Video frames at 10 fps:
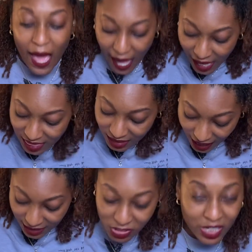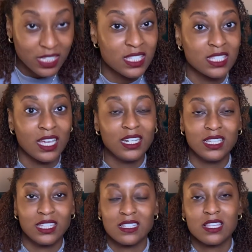think I just studied
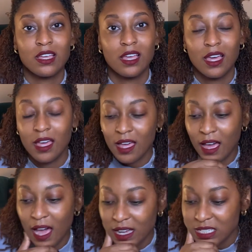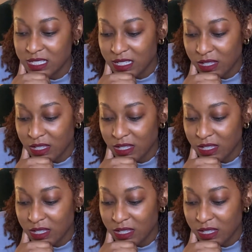this. Honestly,